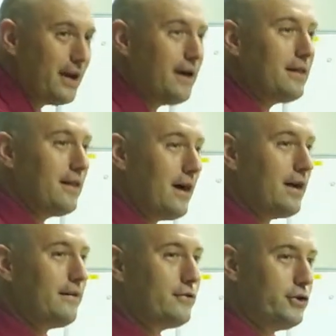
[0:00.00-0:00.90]
a
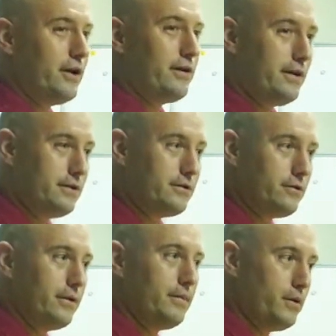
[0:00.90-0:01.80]
lot of shared
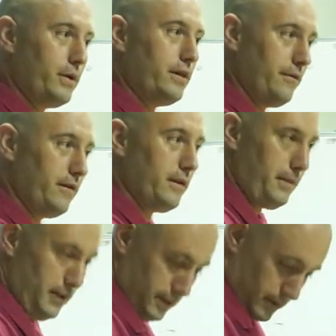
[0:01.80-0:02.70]
history between the
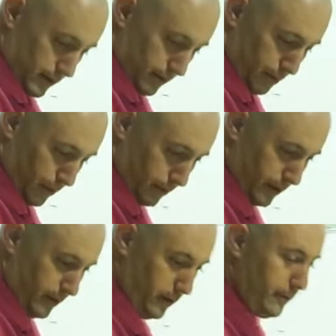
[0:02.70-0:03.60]
Philippines and Puerto
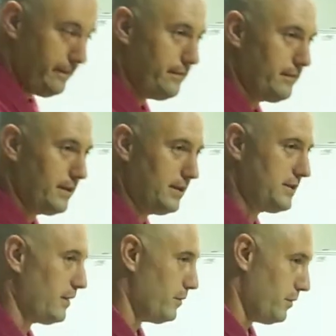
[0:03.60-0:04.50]
Rico. Does
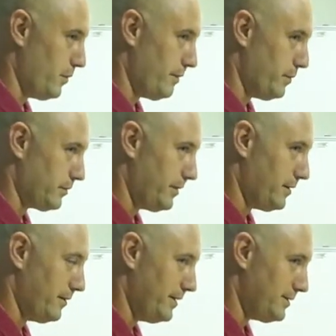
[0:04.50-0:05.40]
anyone know where Puerto
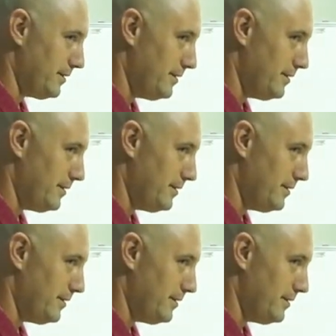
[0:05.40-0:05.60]
Rico is?